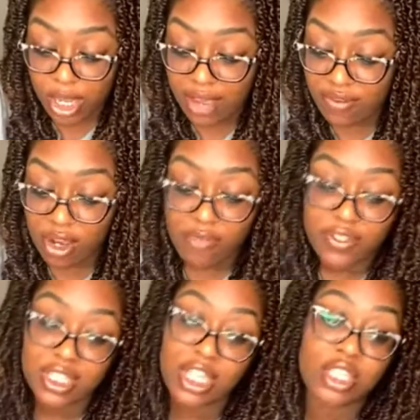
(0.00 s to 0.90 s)
want to have a
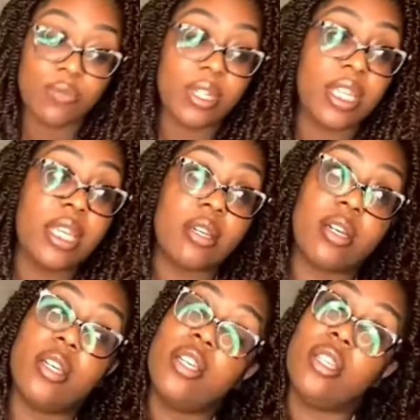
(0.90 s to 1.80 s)
conversation with
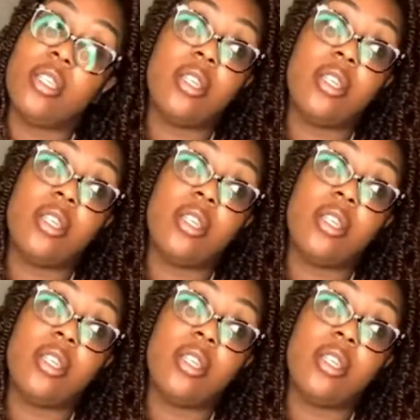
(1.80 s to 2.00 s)
Nita.